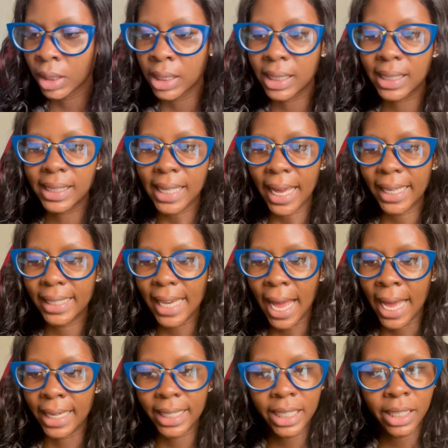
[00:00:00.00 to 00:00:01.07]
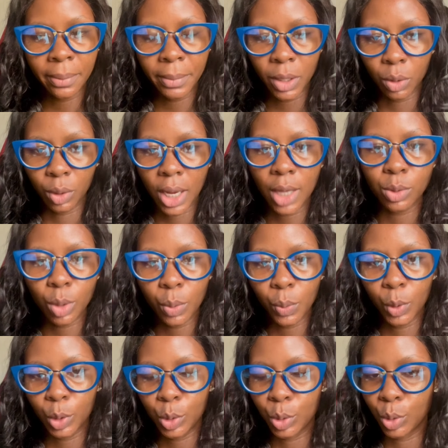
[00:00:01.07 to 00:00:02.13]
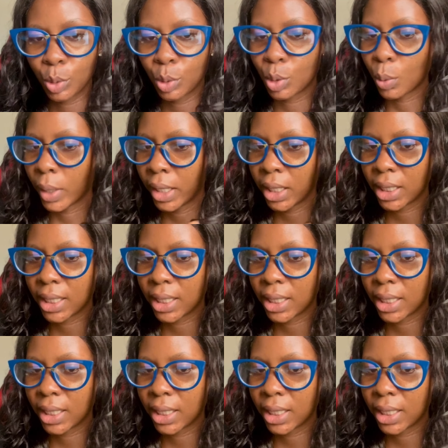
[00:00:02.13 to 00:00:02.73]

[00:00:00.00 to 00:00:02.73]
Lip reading: send an email. That's what we want to do. So when they